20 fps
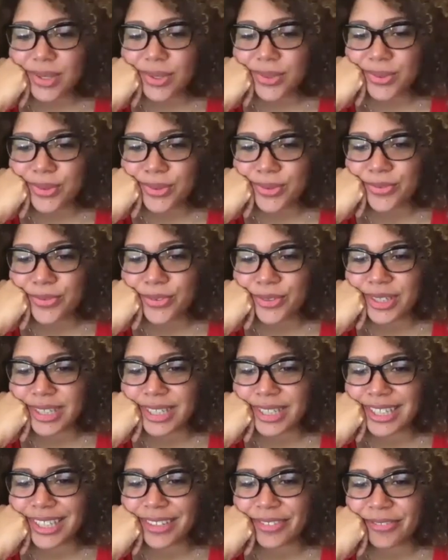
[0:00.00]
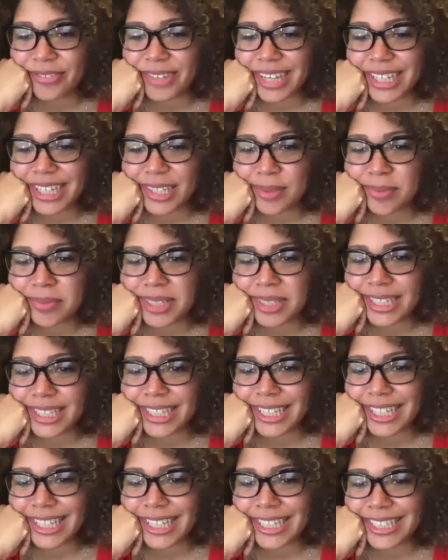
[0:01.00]
you for inviting
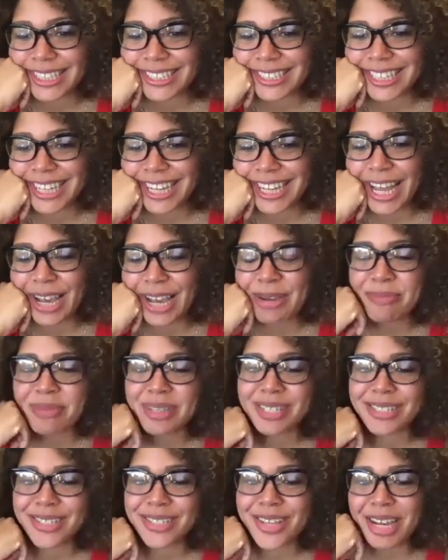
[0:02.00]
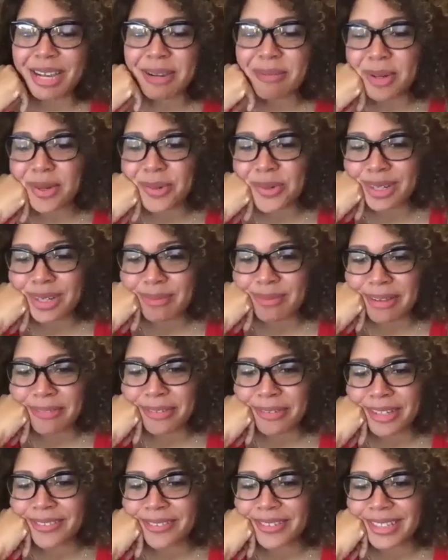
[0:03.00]
me and allowing me to talk about one of my
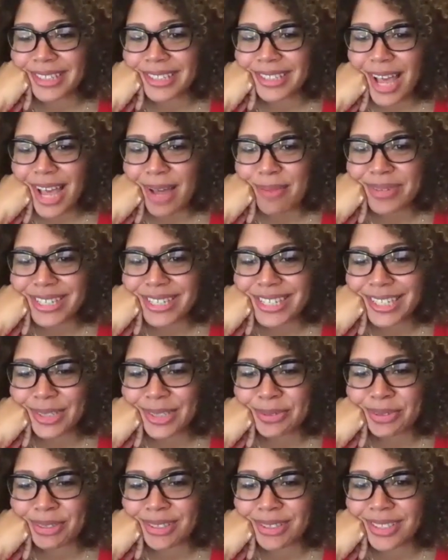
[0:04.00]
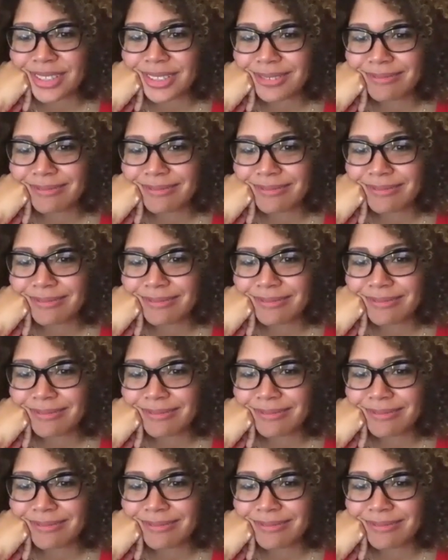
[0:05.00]
favorite topics in the world.